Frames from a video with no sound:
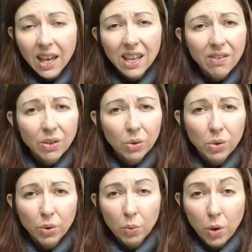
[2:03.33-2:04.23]
even though
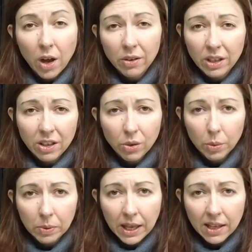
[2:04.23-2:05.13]
you're watering your
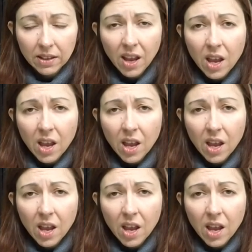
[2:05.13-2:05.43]
plant.